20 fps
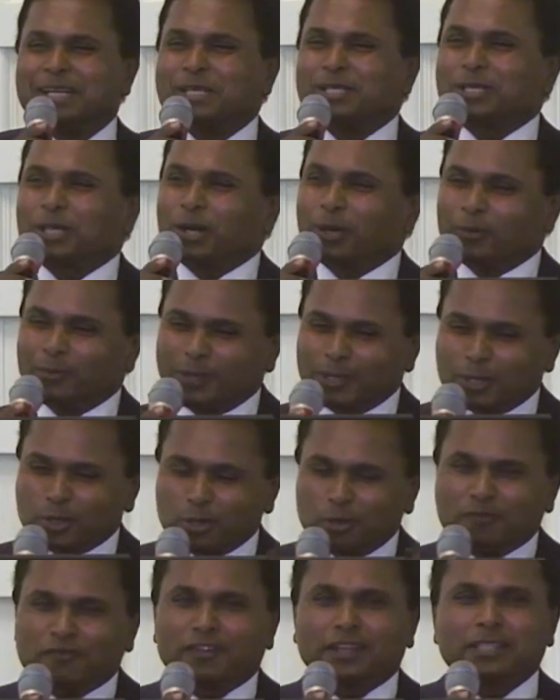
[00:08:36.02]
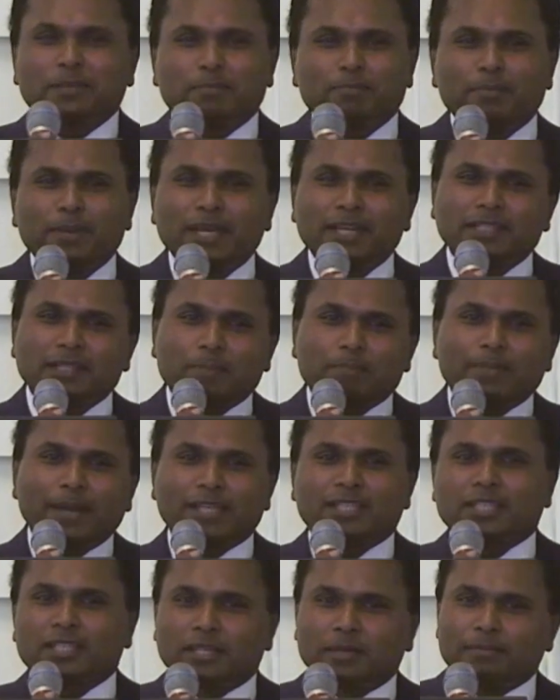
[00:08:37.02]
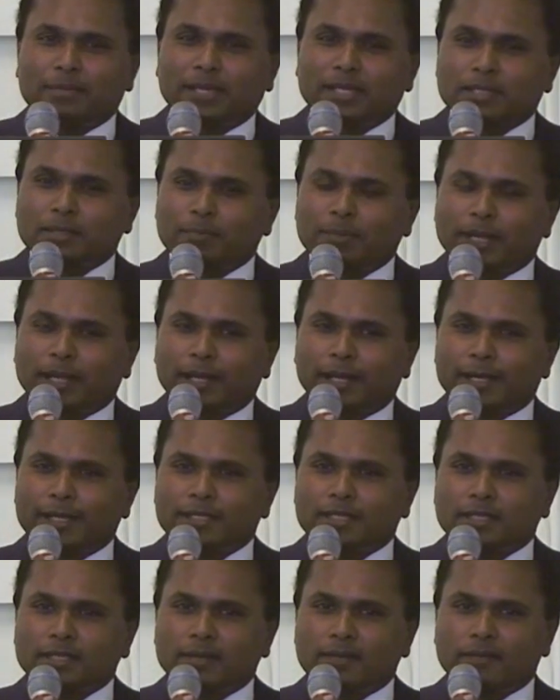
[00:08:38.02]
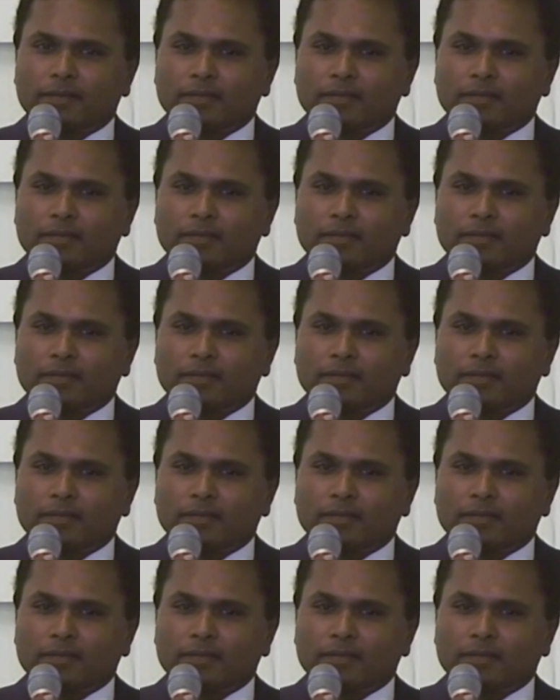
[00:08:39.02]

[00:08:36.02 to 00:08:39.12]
So we shoot for being the best of the best because